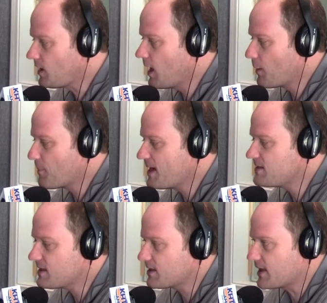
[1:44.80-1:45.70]
Uh,
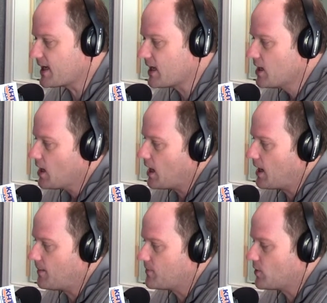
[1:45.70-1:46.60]
basically,
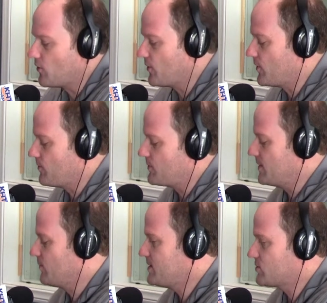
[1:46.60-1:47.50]
um, you know, the
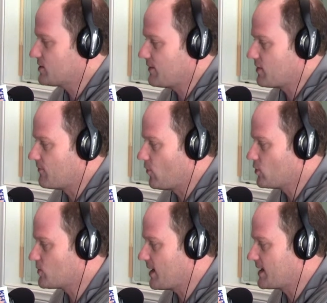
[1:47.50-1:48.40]
the research that I've done on
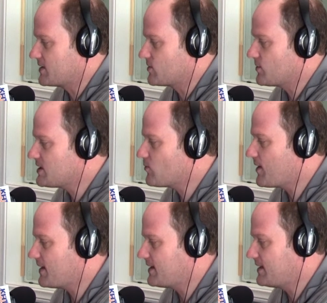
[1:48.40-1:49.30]
Volkswagen is the reason
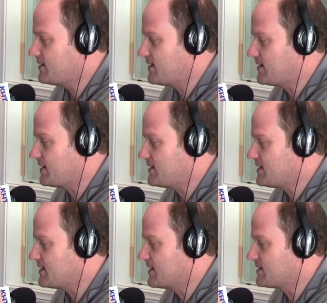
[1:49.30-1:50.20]
why they did that they
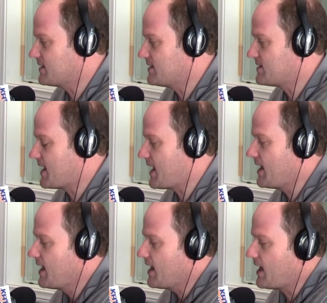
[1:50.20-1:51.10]
did this is
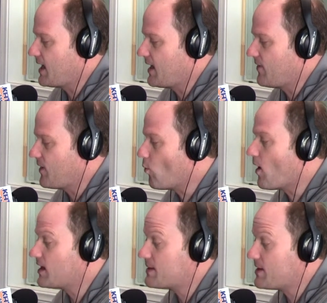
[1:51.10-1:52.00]
that uh, they
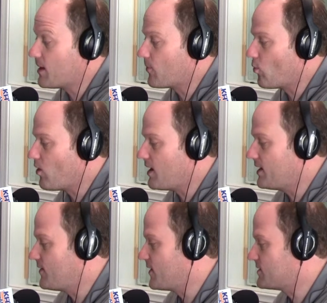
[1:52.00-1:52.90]
wanted to be number
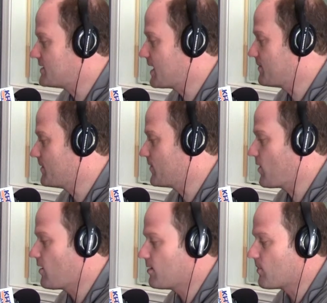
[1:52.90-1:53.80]
one in their segment of the
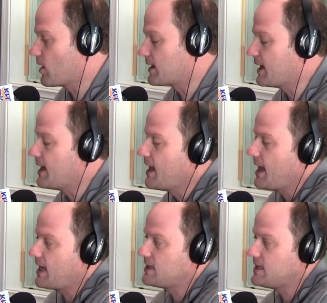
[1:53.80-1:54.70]
car market,
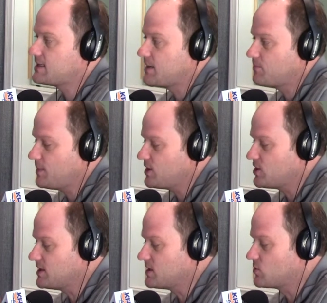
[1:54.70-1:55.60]
and these
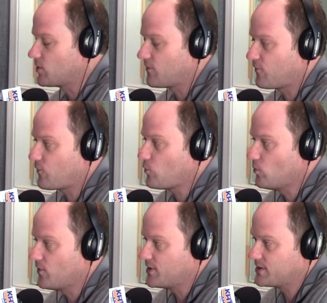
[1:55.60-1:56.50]
ambitions sort of
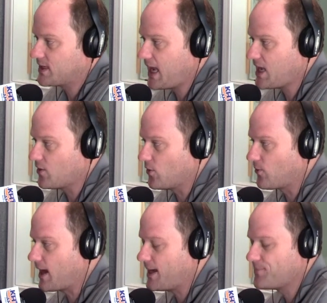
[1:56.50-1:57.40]
fuel this
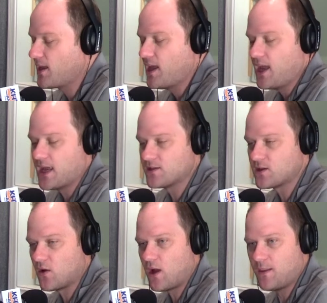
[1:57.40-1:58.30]
scandal, right? And
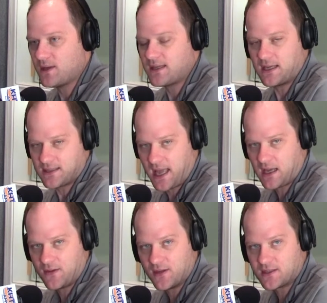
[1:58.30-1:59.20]
so I'm going to take a
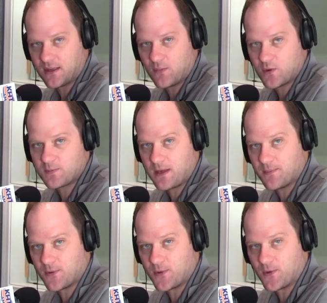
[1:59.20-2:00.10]
tack on this that most
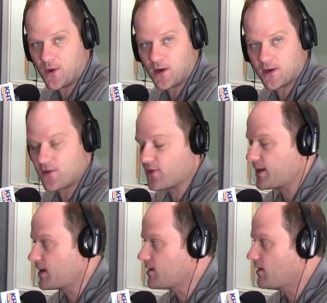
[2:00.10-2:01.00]
people are going to
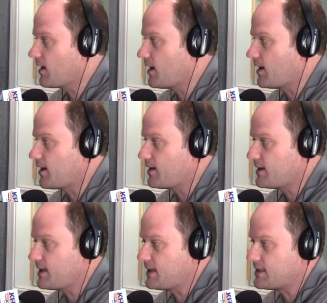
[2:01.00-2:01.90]
think uh,
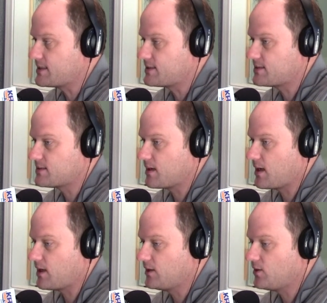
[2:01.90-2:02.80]
is uh, a